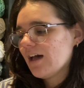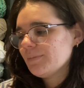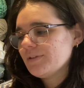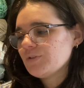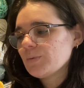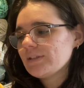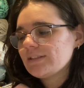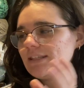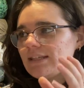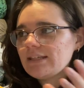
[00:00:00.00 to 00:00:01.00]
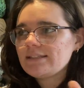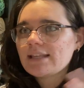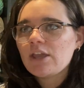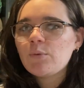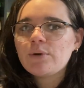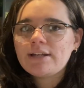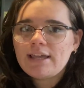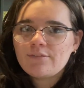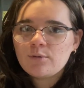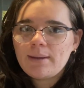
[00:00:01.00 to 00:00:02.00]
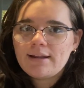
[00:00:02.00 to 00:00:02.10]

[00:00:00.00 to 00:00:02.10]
This was the second one I ever made.